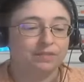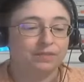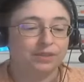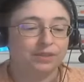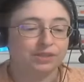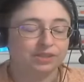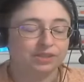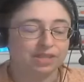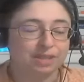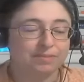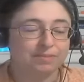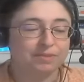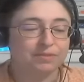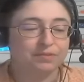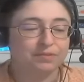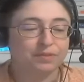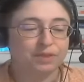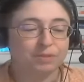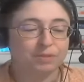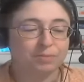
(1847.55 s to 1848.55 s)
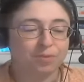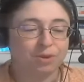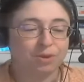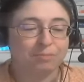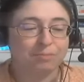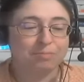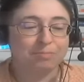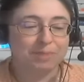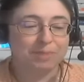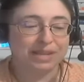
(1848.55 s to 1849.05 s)
For some of the
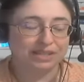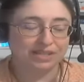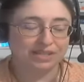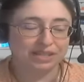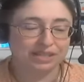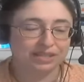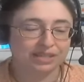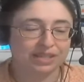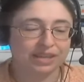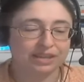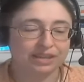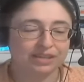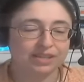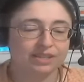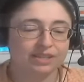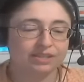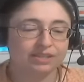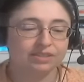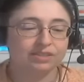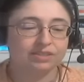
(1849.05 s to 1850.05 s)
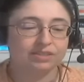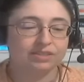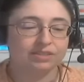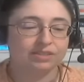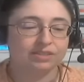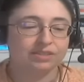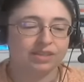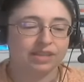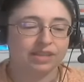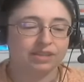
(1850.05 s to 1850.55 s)
more basic
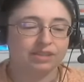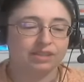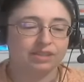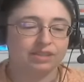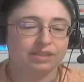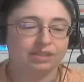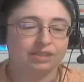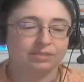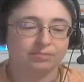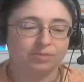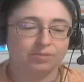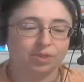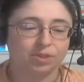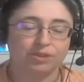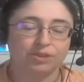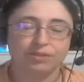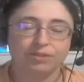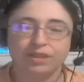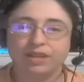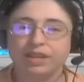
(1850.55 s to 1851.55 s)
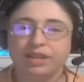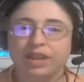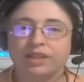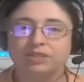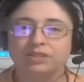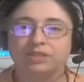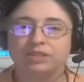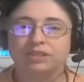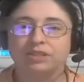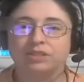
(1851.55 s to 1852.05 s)
techniques, like the urethane
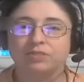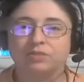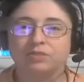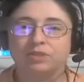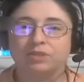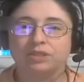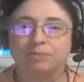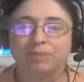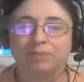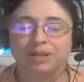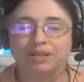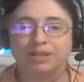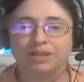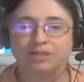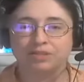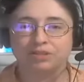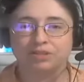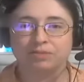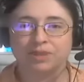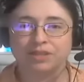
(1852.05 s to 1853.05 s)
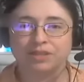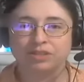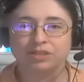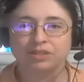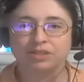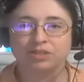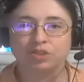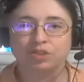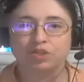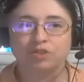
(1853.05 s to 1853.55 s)
casting or the polyester
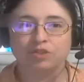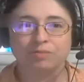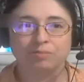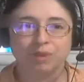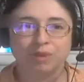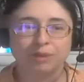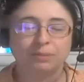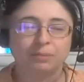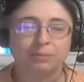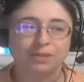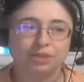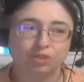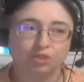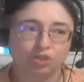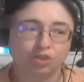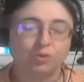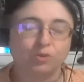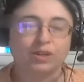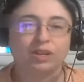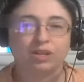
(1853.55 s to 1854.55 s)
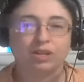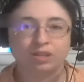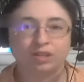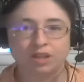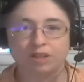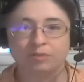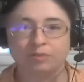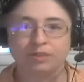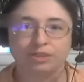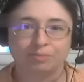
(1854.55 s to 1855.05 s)
resin, you can probably do it
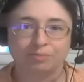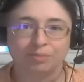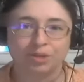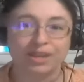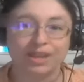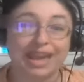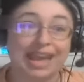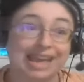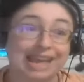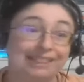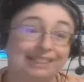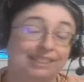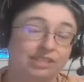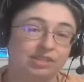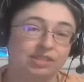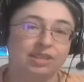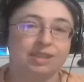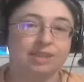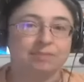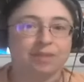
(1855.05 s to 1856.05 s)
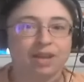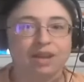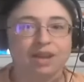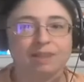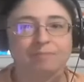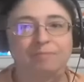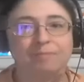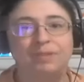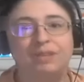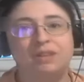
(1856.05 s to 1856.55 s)
along with the book at the same
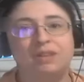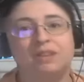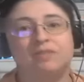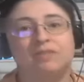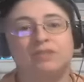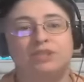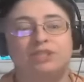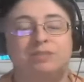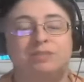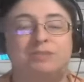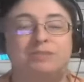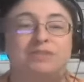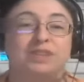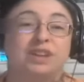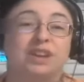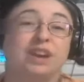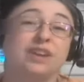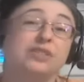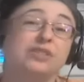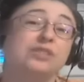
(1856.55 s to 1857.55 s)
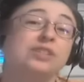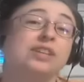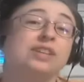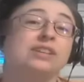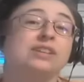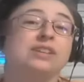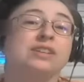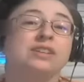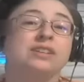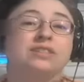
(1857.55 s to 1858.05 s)
time. For some of the other
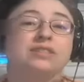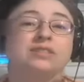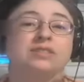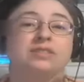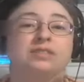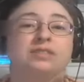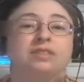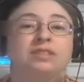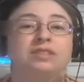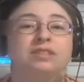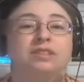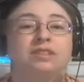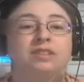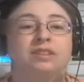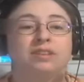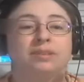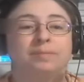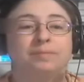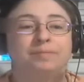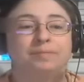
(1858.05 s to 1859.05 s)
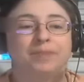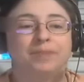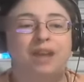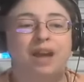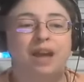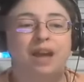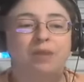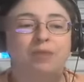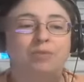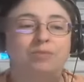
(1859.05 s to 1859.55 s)
techniques,
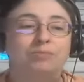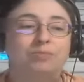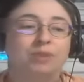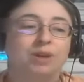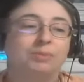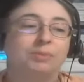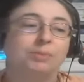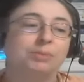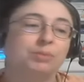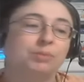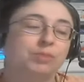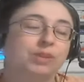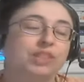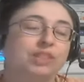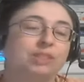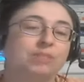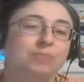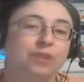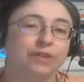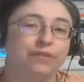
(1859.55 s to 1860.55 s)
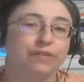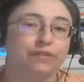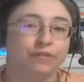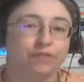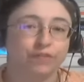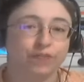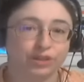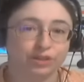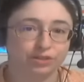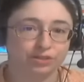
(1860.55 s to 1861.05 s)
I would probably read the book
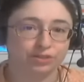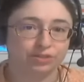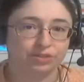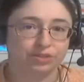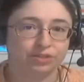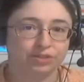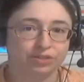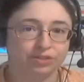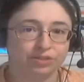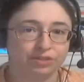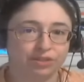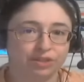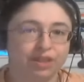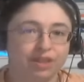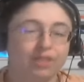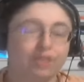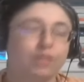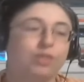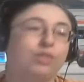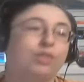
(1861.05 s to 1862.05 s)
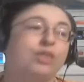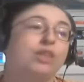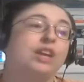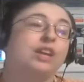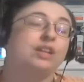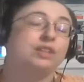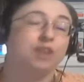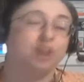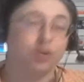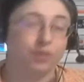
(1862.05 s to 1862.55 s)
first,
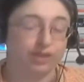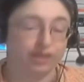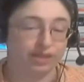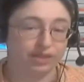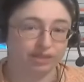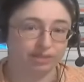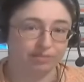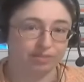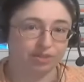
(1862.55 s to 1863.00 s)
then go and get the